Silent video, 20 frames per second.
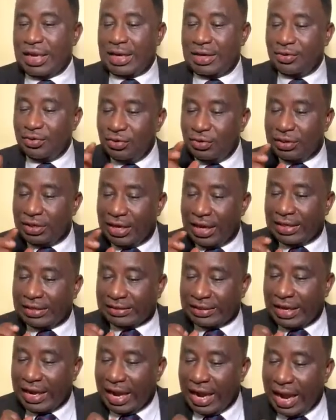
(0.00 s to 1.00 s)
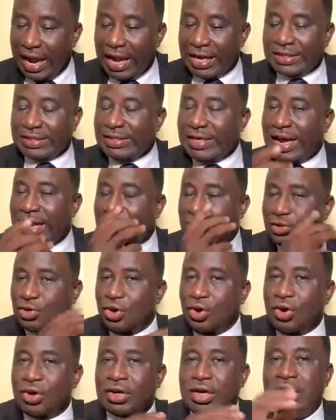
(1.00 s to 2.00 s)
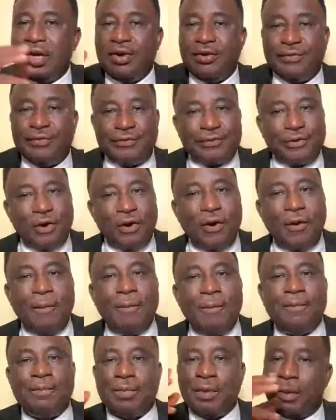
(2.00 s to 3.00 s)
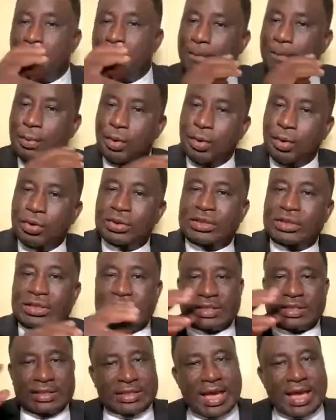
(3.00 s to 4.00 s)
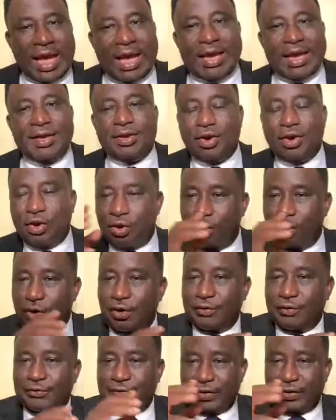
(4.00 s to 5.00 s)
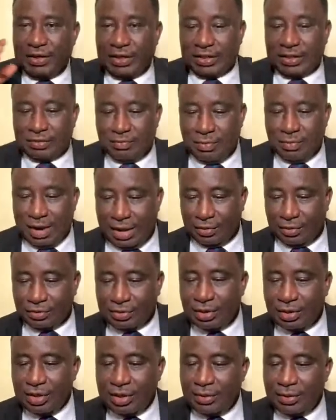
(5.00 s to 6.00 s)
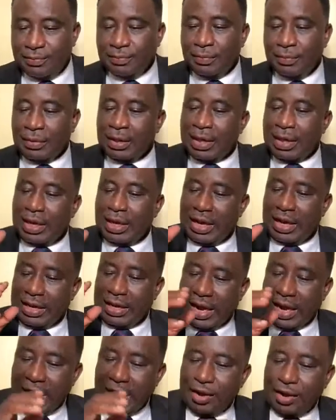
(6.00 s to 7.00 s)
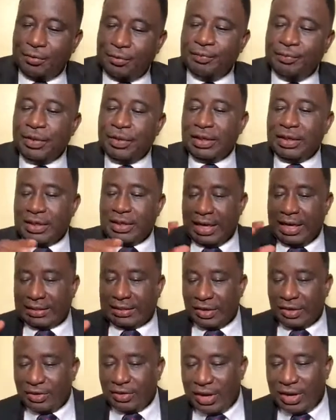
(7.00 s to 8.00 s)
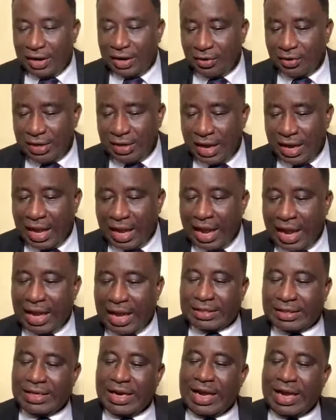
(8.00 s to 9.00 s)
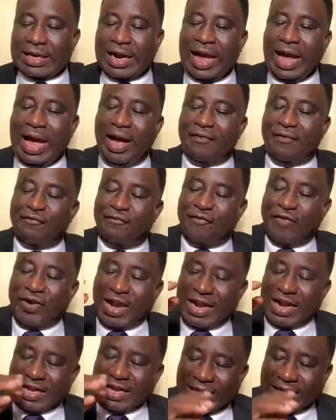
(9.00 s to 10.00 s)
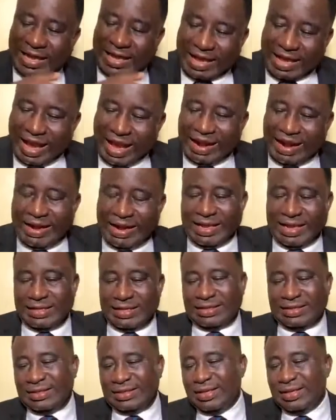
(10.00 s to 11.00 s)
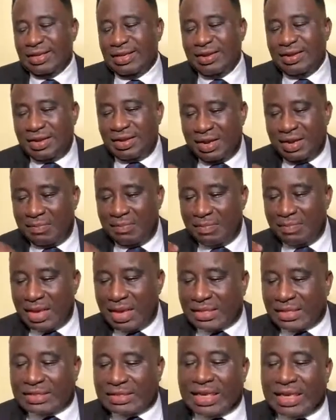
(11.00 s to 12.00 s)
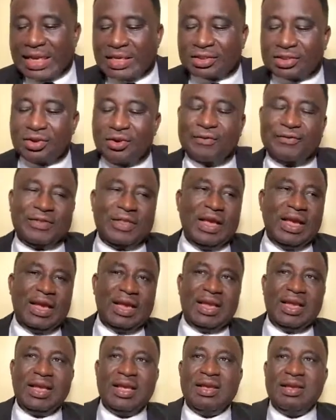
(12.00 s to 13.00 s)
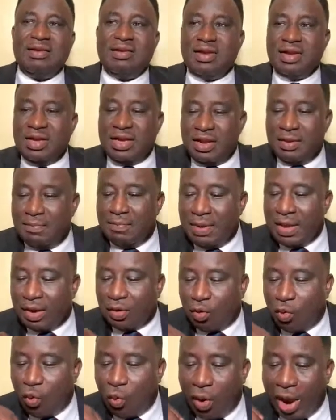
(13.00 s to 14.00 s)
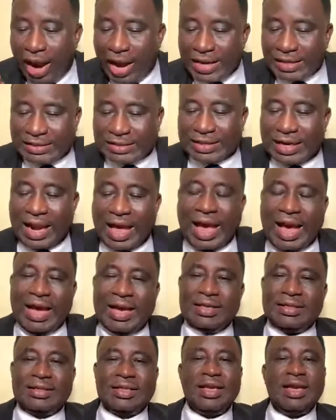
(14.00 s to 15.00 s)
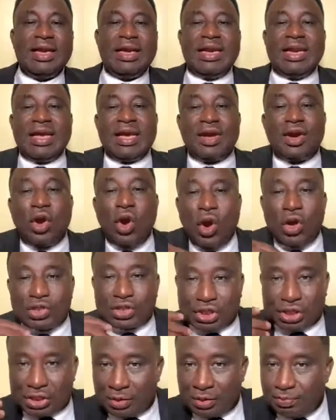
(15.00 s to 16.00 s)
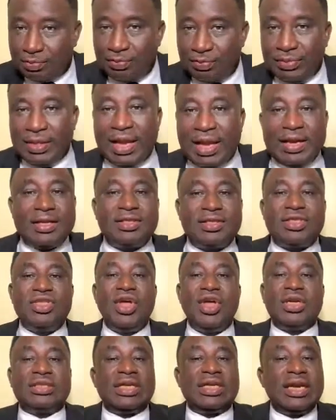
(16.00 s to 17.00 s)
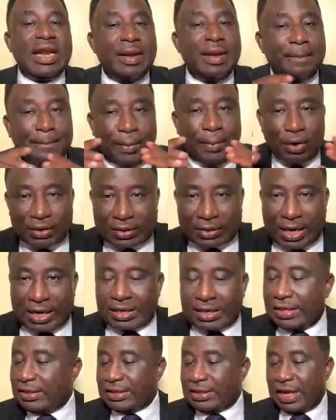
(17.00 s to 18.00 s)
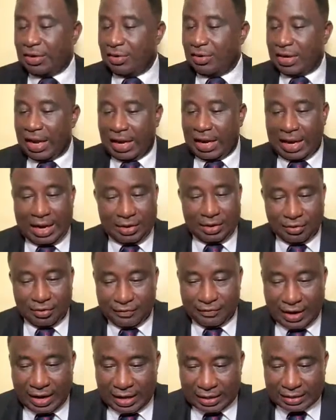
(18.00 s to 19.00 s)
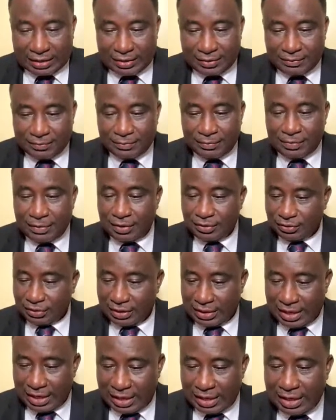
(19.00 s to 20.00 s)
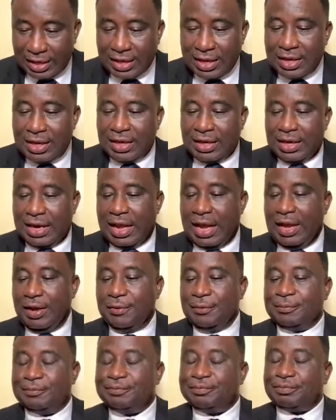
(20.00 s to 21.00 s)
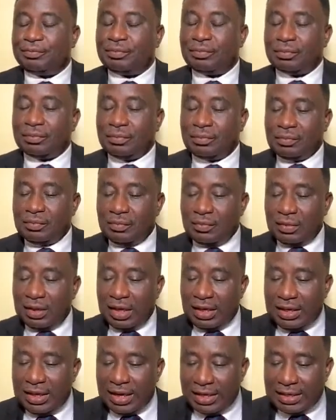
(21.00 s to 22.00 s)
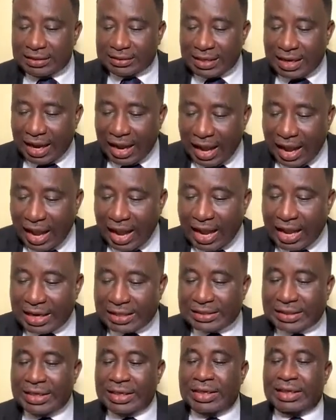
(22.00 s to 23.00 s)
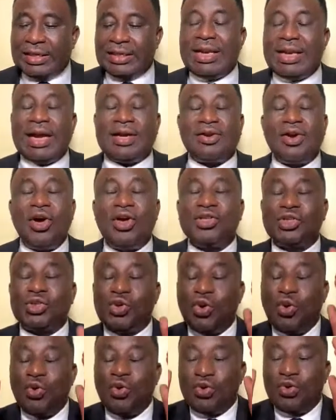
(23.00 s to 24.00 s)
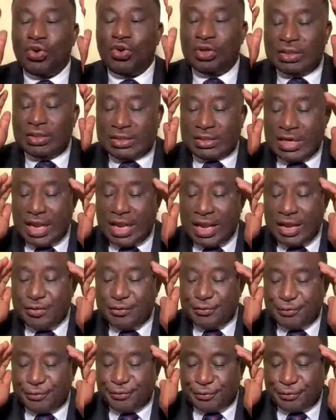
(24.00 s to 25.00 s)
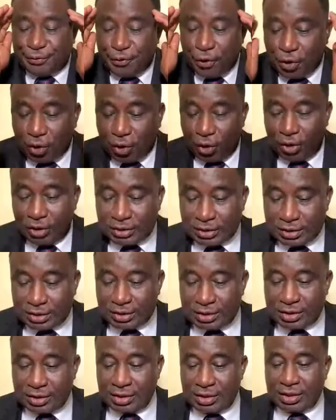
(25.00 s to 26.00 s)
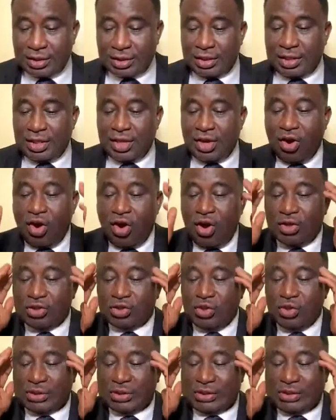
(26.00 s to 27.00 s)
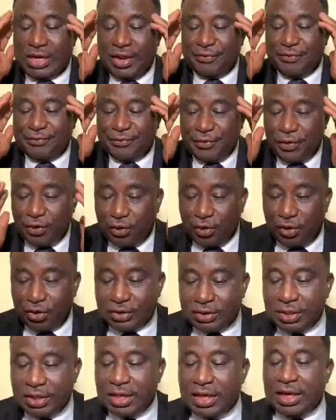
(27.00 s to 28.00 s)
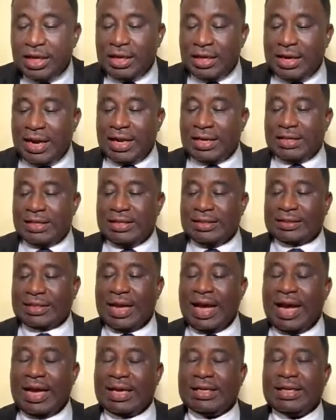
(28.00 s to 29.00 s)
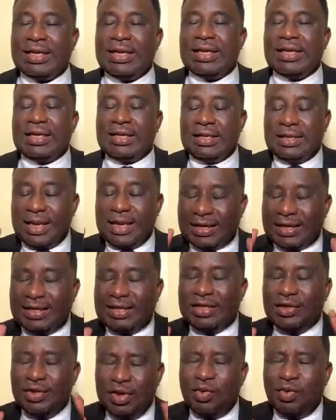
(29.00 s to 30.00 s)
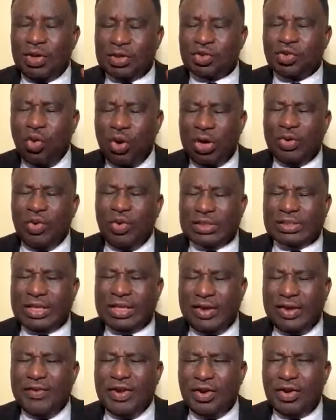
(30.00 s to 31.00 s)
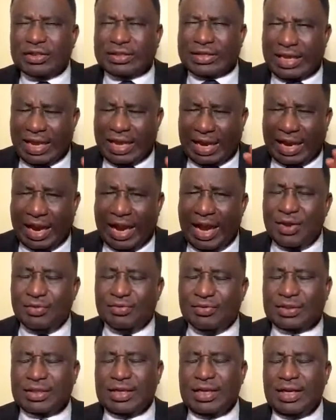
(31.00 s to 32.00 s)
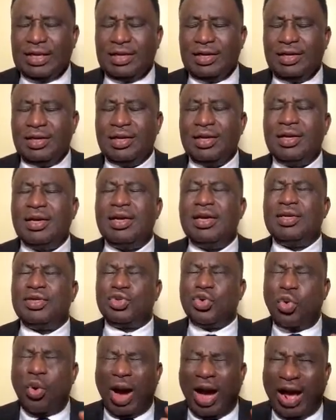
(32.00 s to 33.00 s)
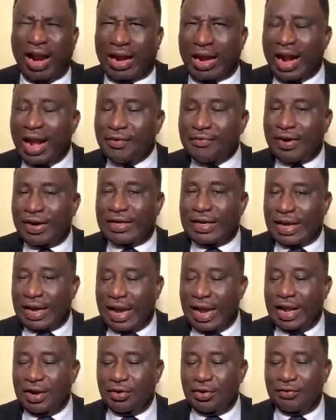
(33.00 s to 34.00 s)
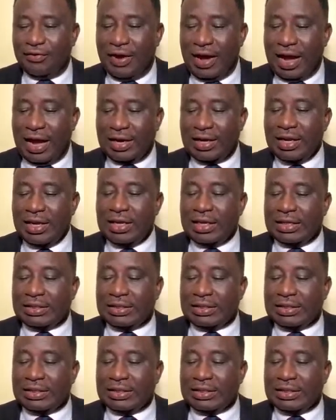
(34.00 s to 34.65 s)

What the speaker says: Now, there's a heart that talk from both side of his mouth. Now, there's another heart that are very careless. They make jests of things. They make white lies. They gossip. There is nothing important is another kind of heart. You see that? Now, there is a heart that also stay focused. He also stay focused. That this heart, that it was giving us a counsel to arrive at the kind of heart.